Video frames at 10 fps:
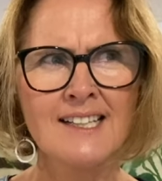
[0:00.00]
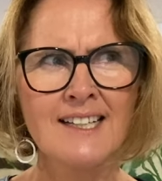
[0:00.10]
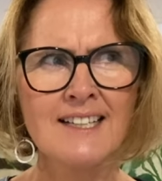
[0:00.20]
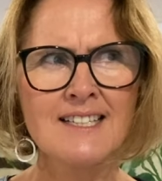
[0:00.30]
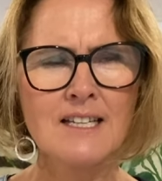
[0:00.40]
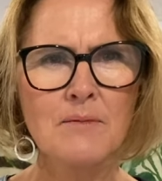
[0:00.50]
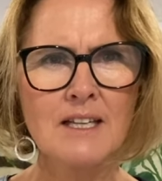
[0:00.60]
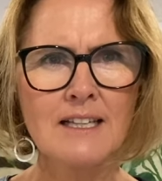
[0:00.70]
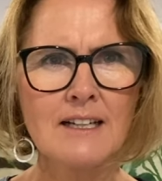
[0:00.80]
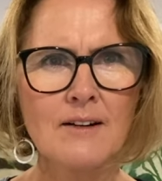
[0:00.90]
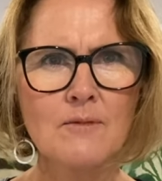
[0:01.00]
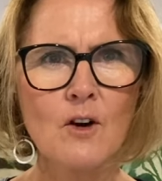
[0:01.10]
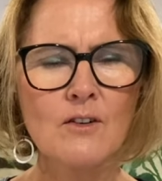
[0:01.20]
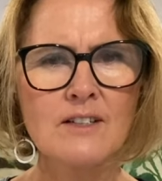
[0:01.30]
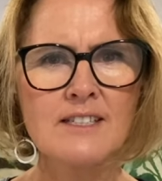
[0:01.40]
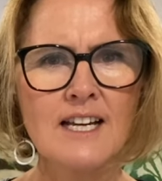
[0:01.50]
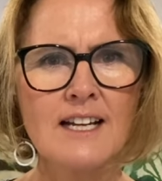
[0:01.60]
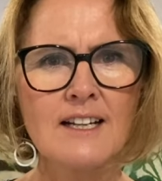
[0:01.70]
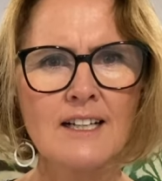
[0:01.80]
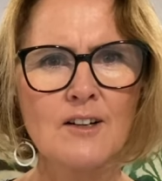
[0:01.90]
it's something that I've not
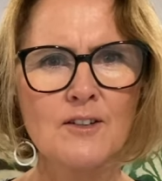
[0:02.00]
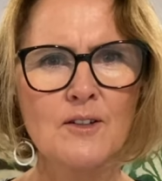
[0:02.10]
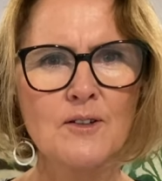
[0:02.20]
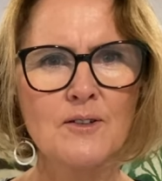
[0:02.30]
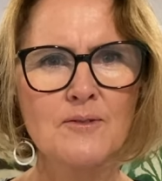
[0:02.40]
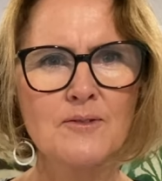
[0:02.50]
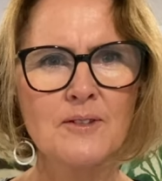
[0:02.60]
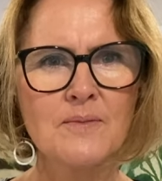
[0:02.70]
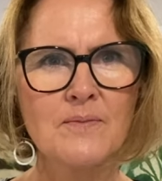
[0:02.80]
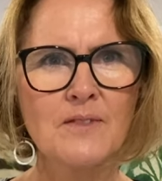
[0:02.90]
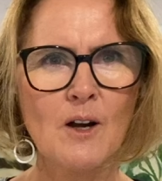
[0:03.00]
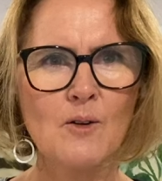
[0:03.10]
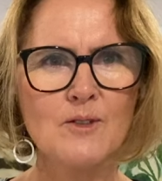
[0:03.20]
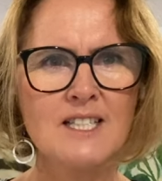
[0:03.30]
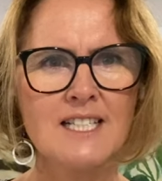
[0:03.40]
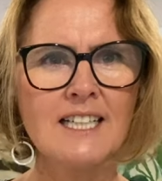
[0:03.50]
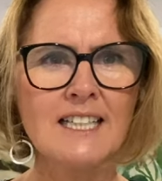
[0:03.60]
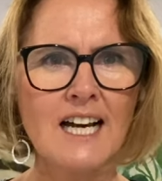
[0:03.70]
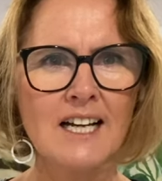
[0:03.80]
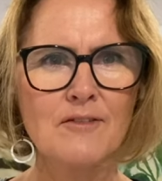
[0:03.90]
done a lot of, the whole still
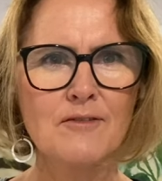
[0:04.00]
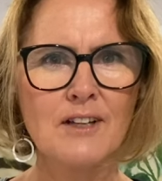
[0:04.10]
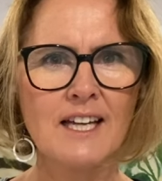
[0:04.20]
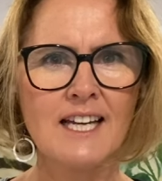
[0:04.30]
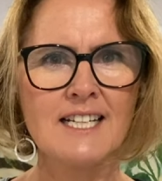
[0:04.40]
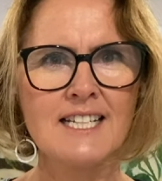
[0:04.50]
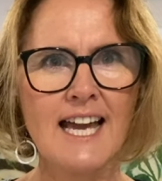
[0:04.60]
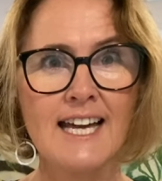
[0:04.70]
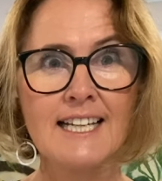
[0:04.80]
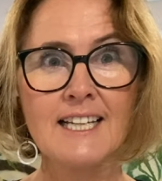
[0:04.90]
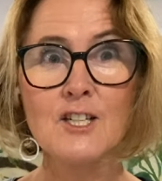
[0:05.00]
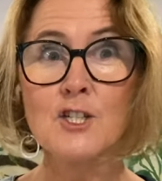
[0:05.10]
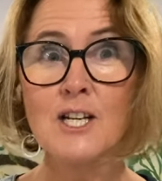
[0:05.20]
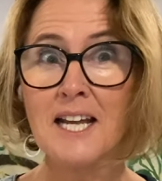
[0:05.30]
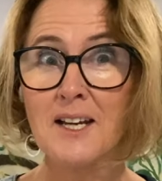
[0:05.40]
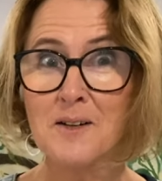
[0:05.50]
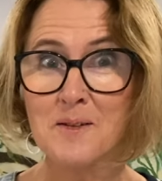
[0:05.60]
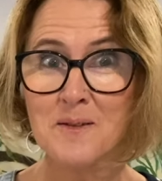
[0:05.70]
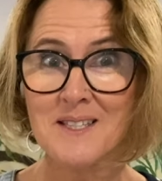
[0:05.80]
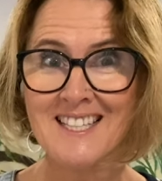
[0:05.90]
life and adding
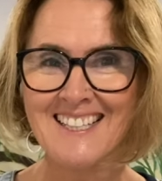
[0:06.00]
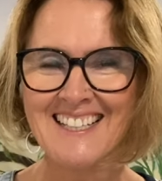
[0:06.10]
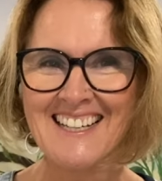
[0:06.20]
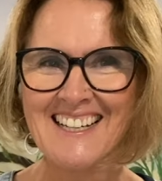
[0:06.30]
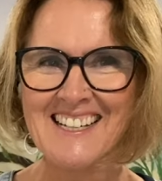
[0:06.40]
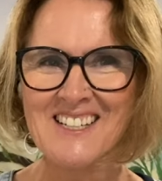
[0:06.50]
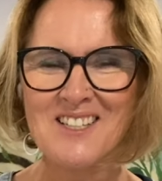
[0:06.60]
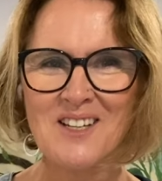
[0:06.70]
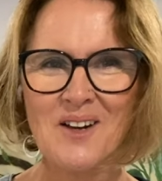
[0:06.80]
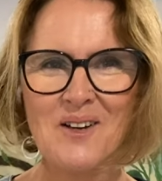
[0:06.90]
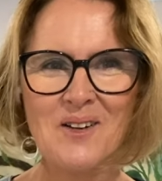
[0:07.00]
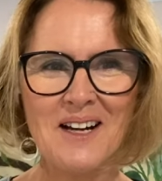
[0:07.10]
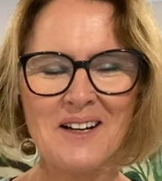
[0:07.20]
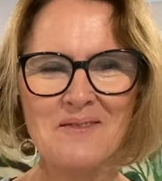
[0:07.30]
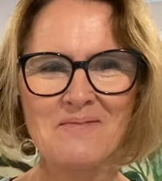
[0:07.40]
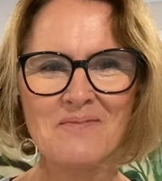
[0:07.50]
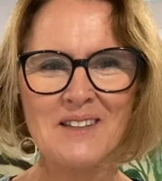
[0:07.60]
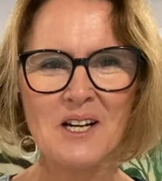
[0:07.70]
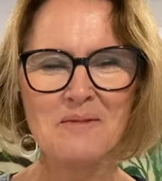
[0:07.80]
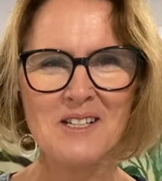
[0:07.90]
shadows. So
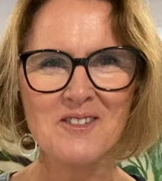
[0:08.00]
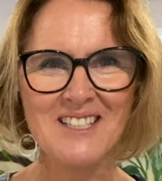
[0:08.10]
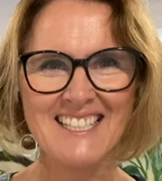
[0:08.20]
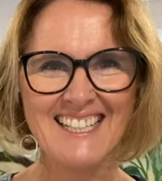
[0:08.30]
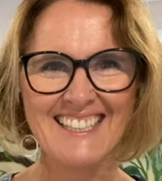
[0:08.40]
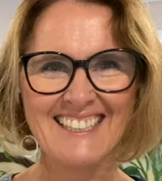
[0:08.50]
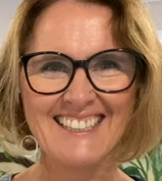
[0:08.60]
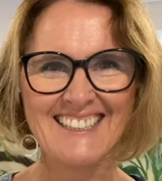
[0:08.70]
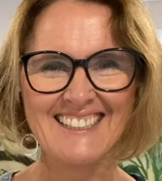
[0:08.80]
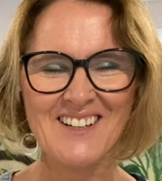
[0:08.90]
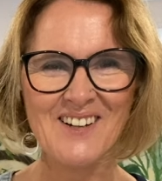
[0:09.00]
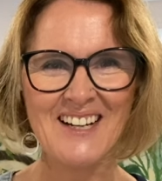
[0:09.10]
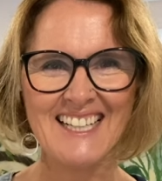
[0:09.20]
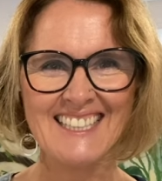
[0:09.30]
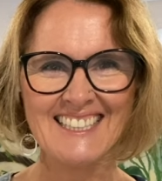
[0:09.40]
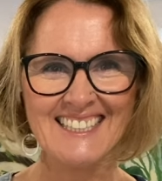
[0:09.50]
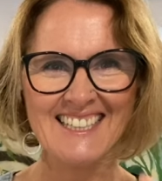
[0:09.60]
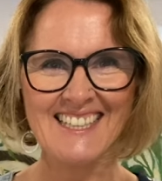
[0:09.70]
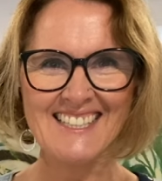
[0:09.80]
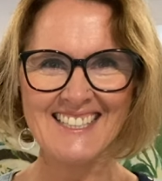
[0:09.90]
that'll be interesting. All right,
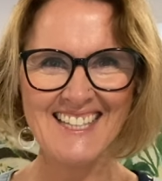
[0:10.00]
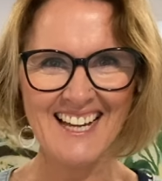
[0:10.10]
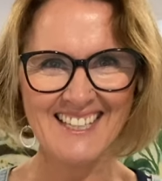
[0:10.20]
see ya.